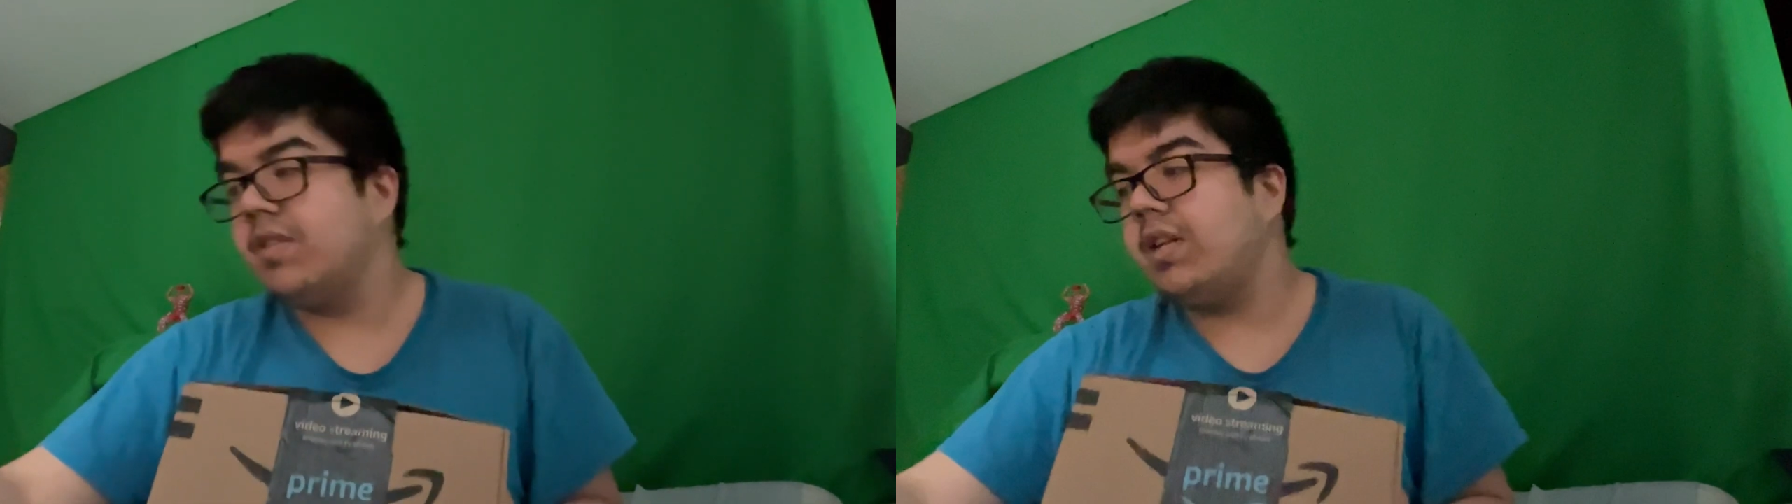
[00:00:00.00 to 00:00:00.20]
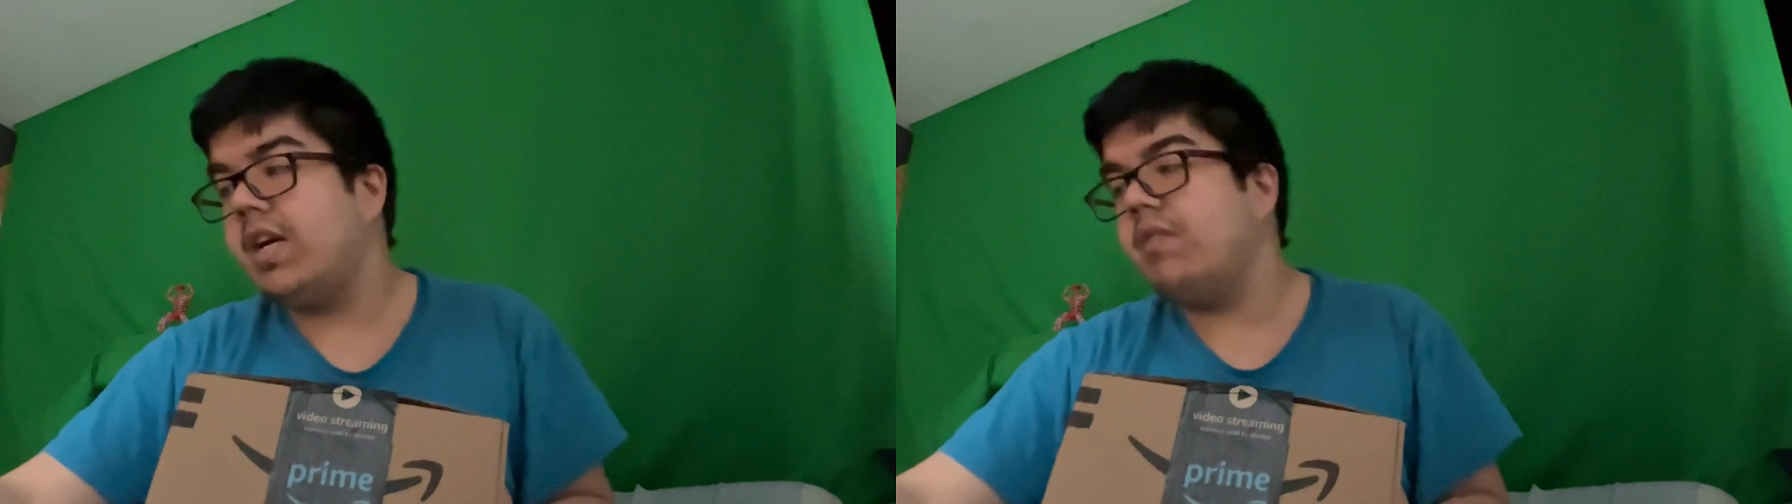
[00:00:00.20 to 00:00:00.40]

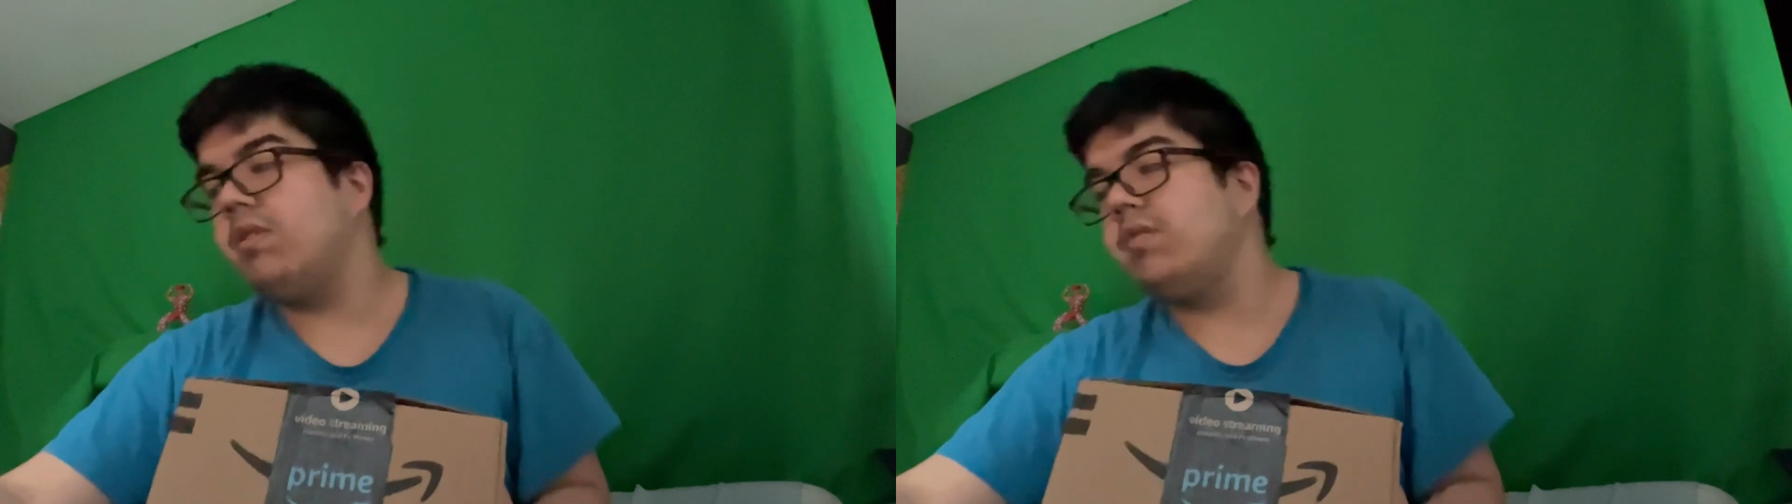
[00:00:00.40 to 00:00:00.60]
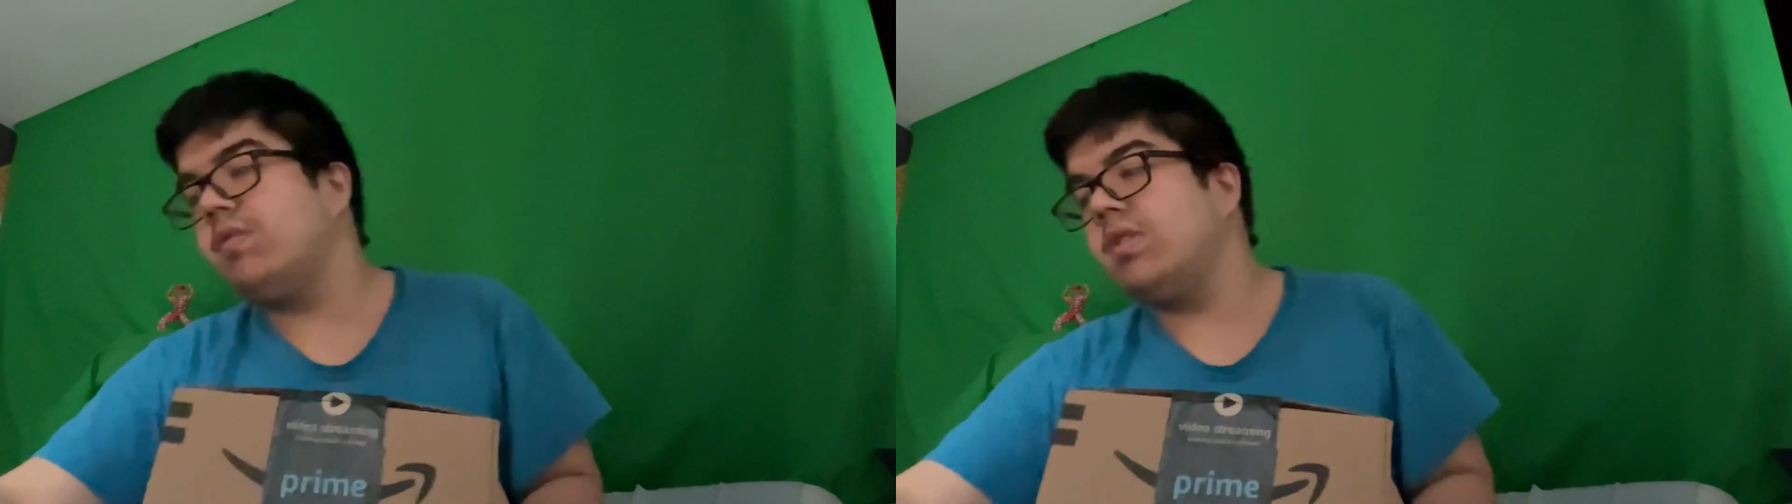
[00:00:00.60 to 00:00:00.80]
now
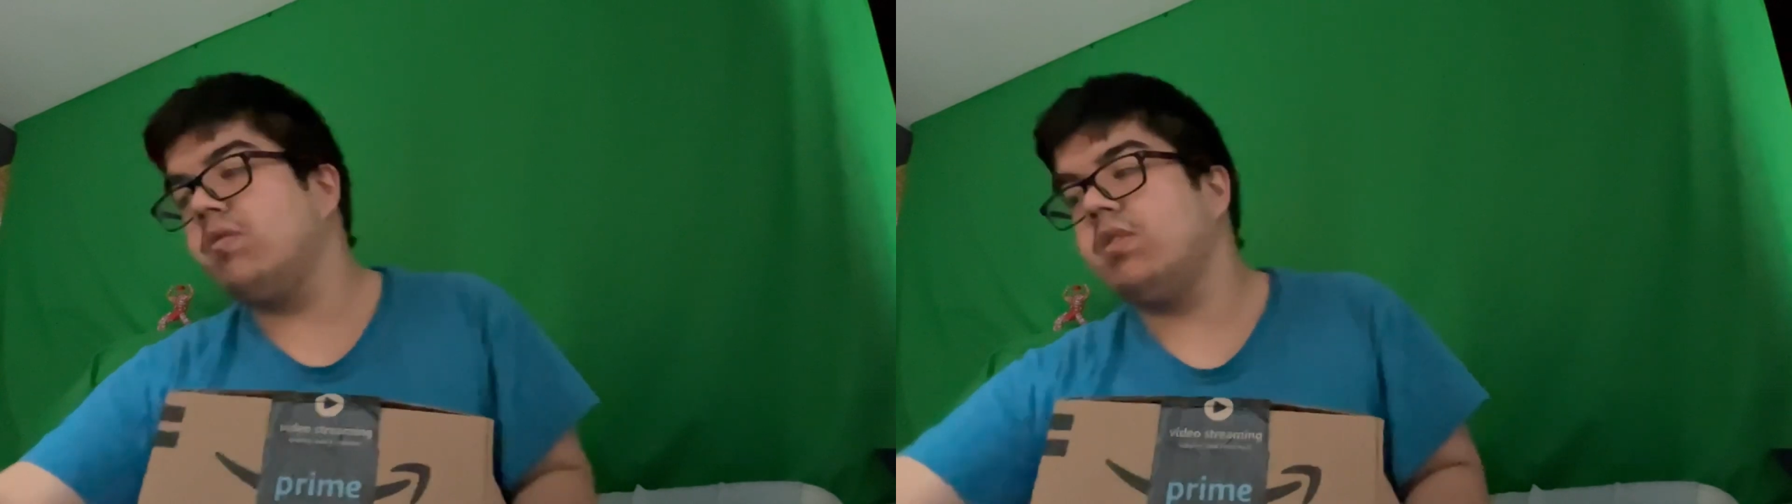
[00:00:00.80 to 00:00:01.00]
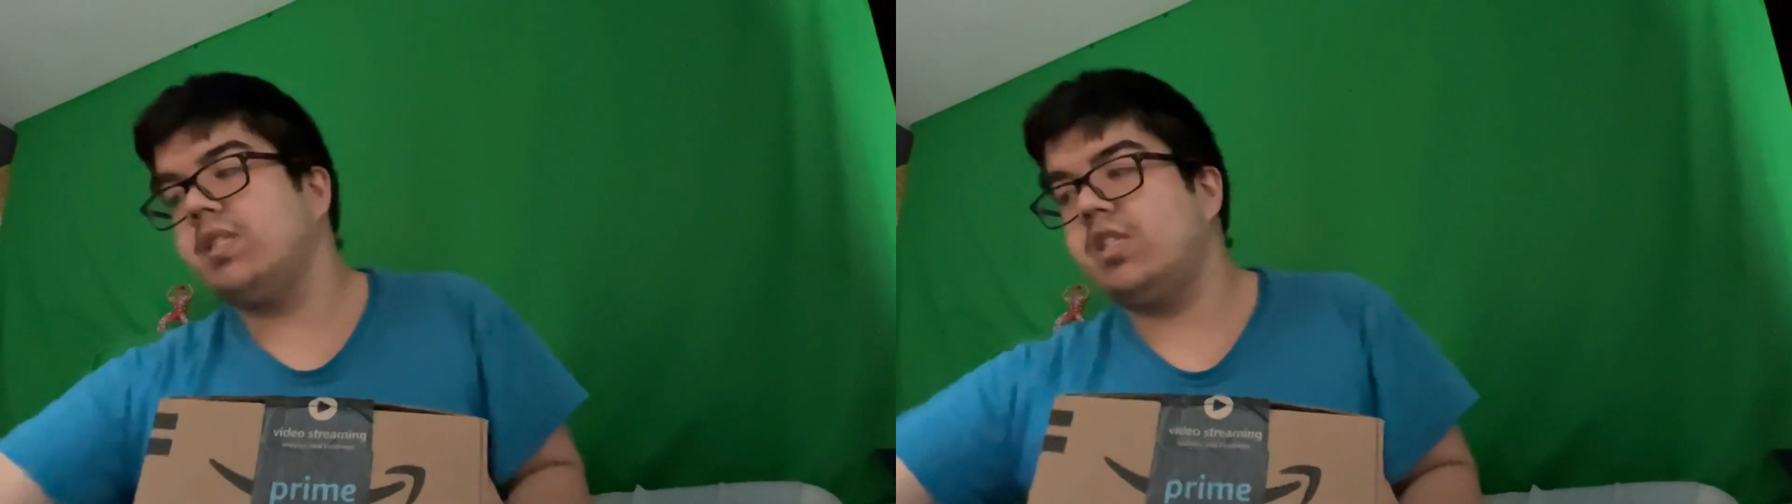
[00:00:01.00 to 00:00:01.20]
when we're
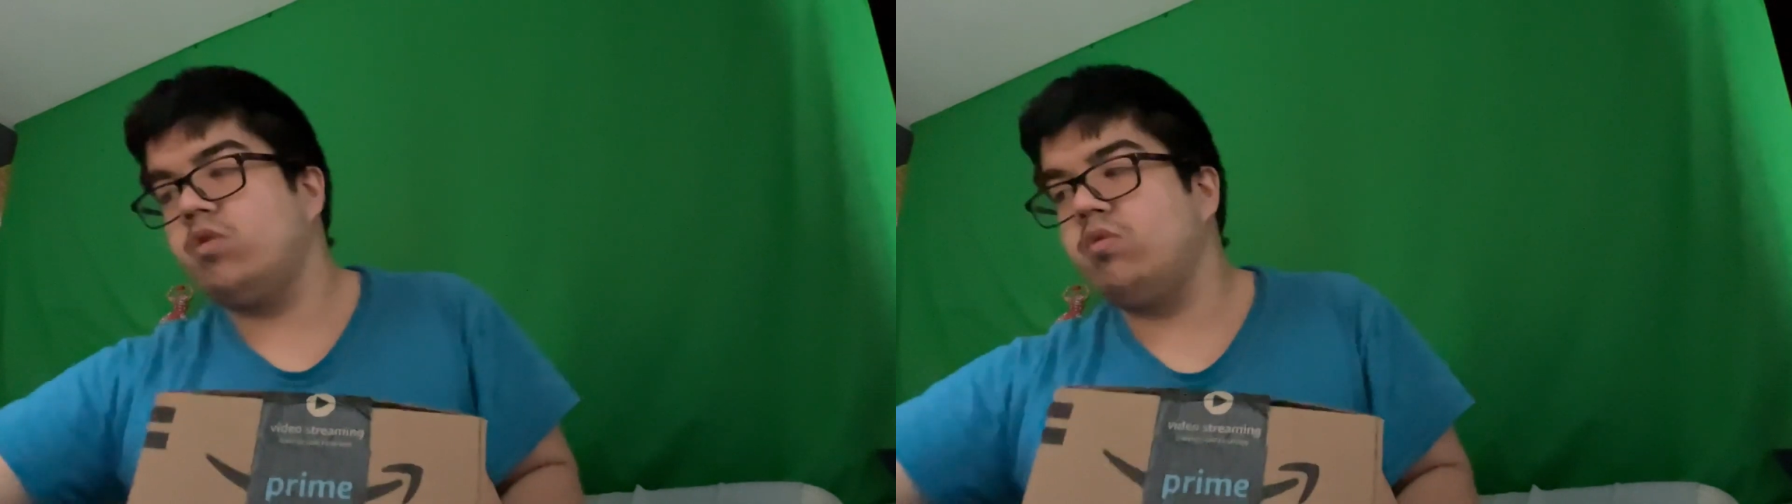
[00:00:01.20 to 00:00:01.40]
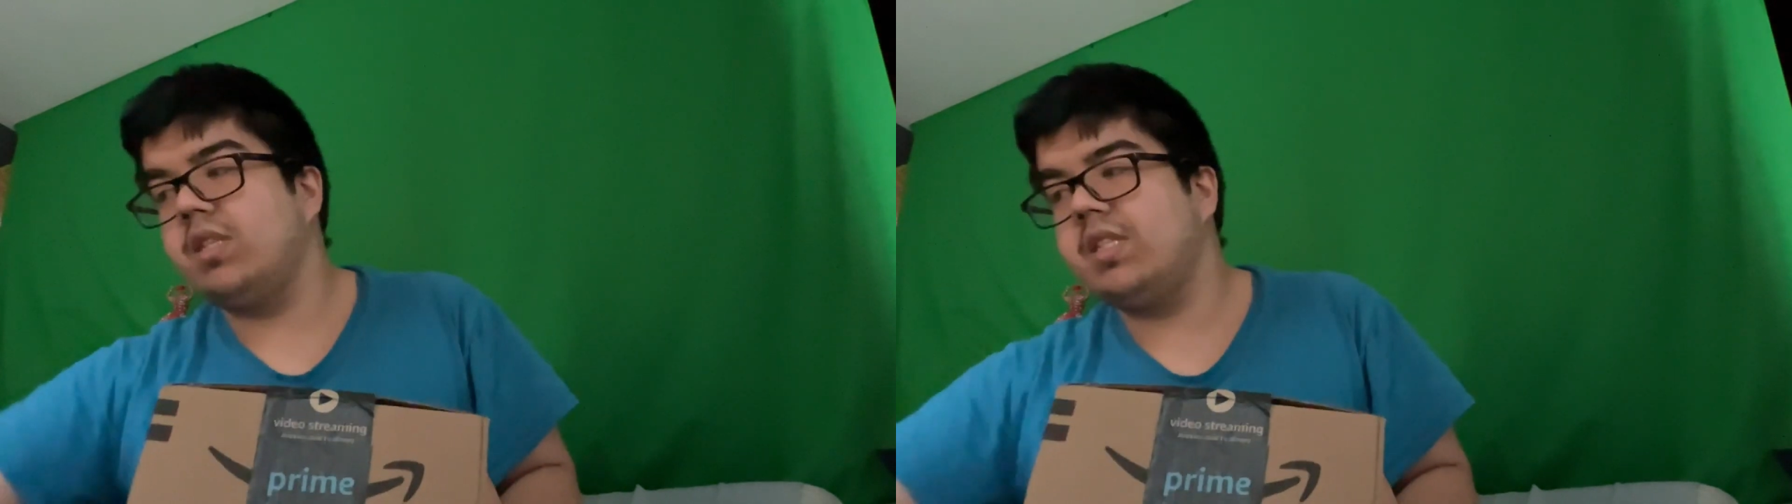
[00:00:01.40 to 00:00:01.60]
going to